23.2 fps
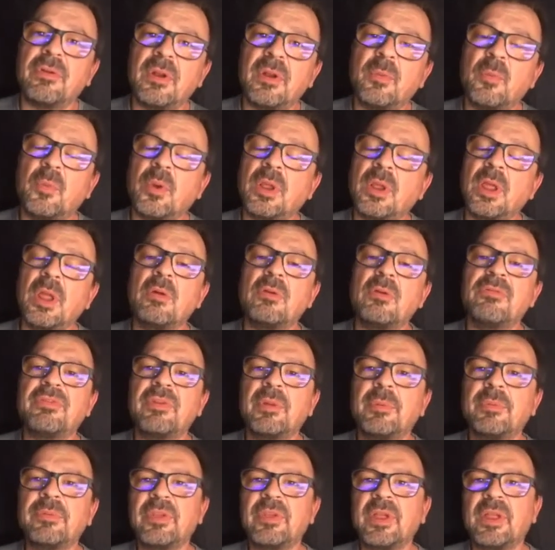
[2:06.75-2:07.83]
I'm working on
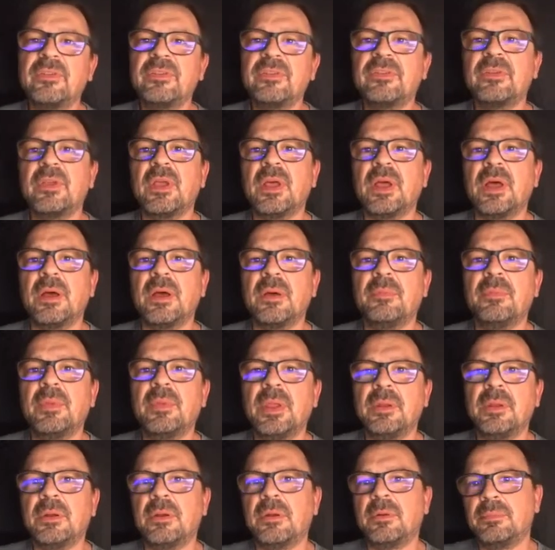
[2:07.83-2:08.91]
film sets,
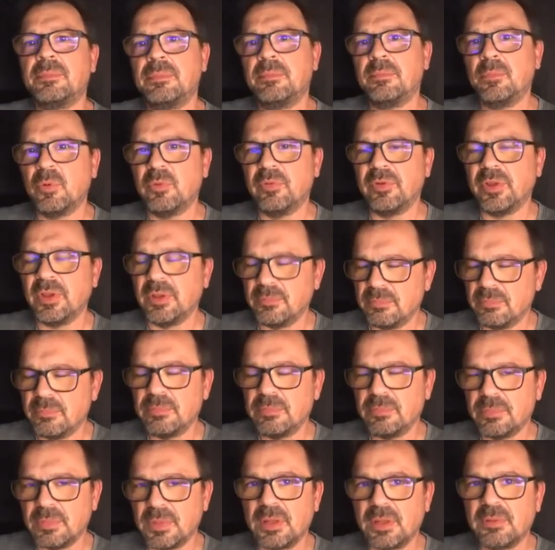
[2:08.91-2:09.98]
either movie,
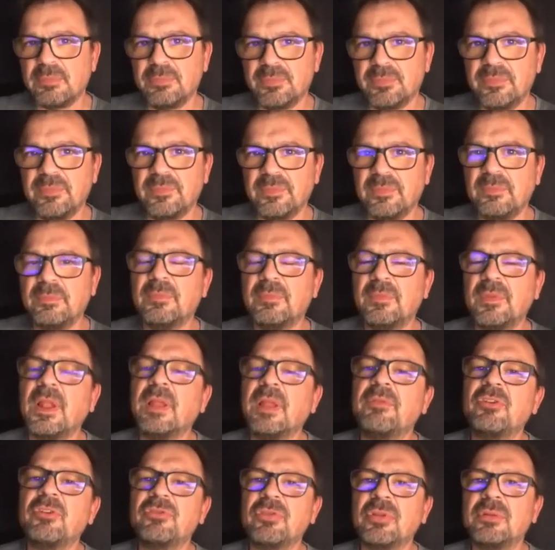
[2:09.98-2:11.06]
like
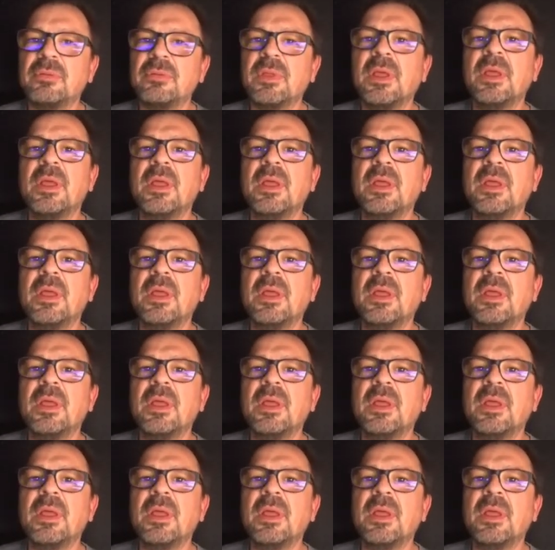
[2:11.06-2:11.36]
television,